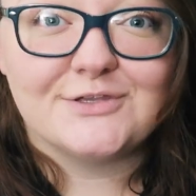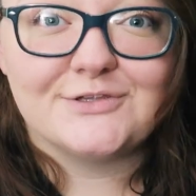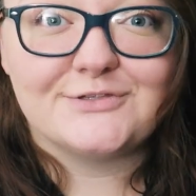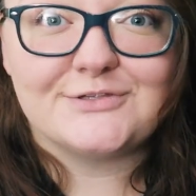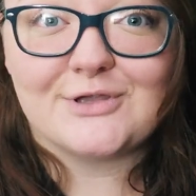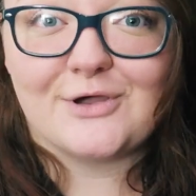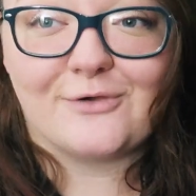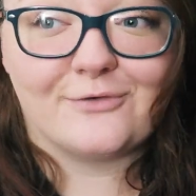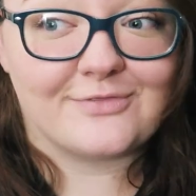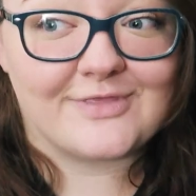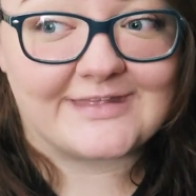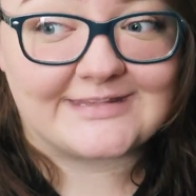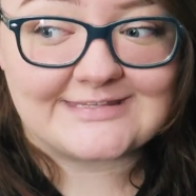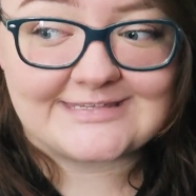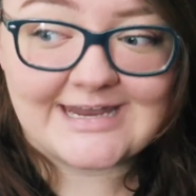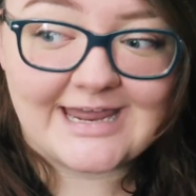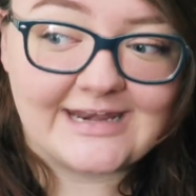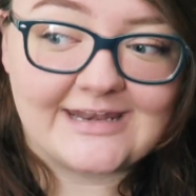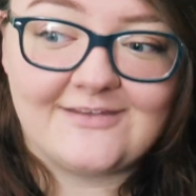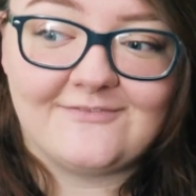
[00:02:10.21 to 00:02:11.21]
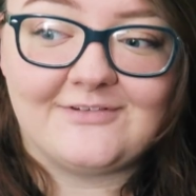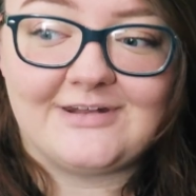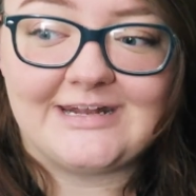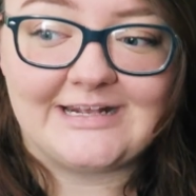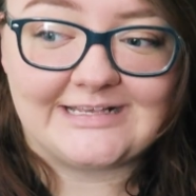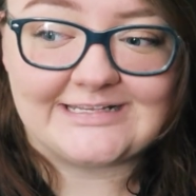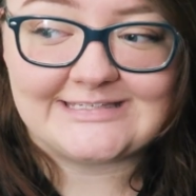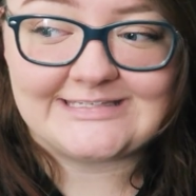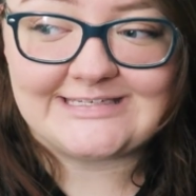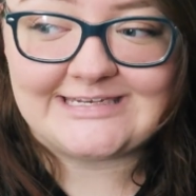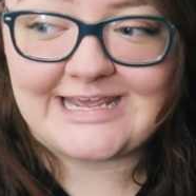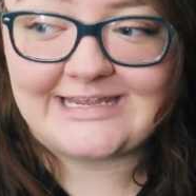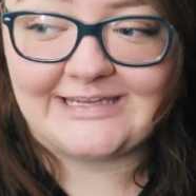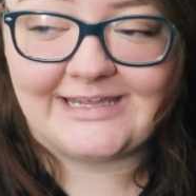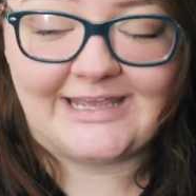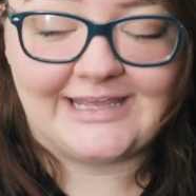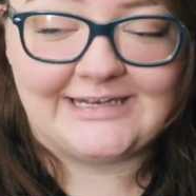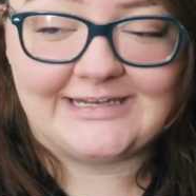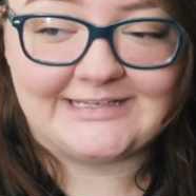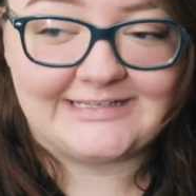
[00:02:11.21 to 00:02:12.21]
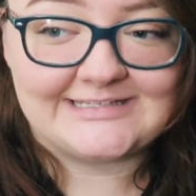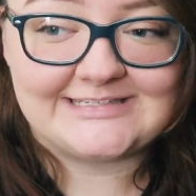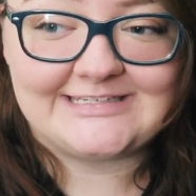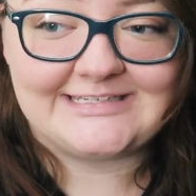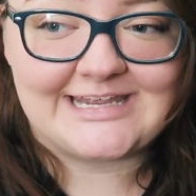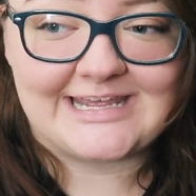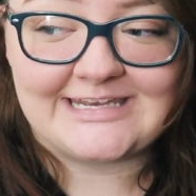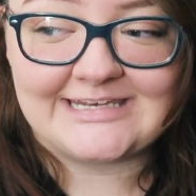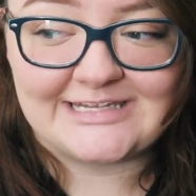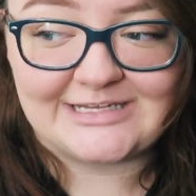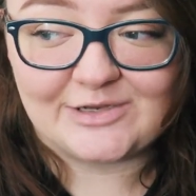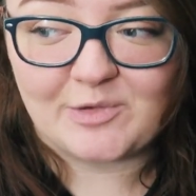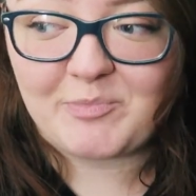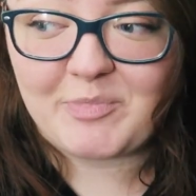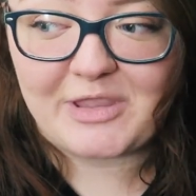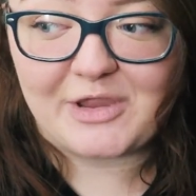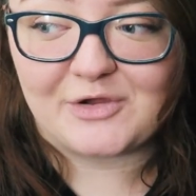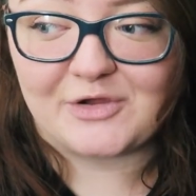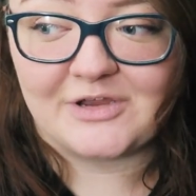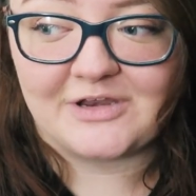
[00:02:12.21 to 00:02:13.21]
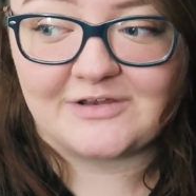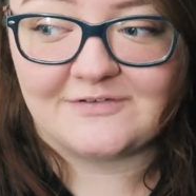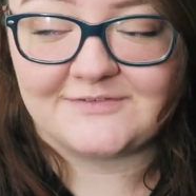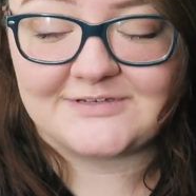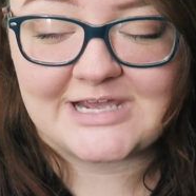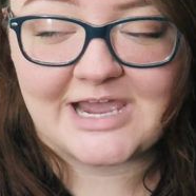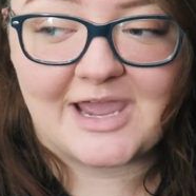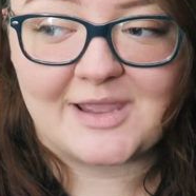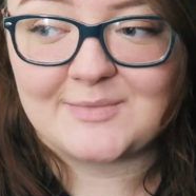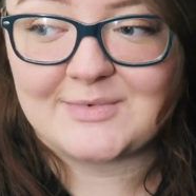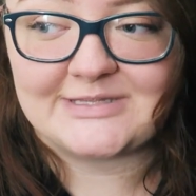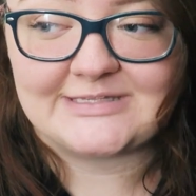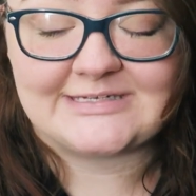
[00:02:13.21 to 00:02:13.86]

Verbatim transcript: So that's not even extent an extended period of time.